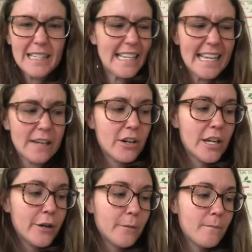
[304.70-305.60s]
to hear
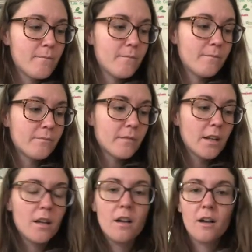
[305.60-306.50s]
you.
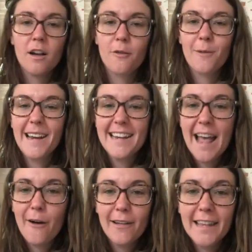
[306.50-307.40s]
Right
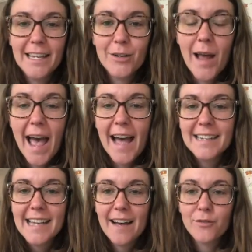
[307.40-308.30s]
now, I'd like you to
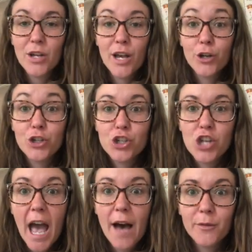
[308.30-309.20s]
act out.
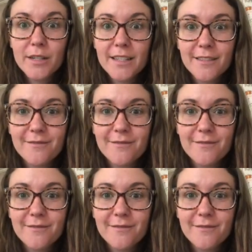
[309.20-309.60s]
Shout.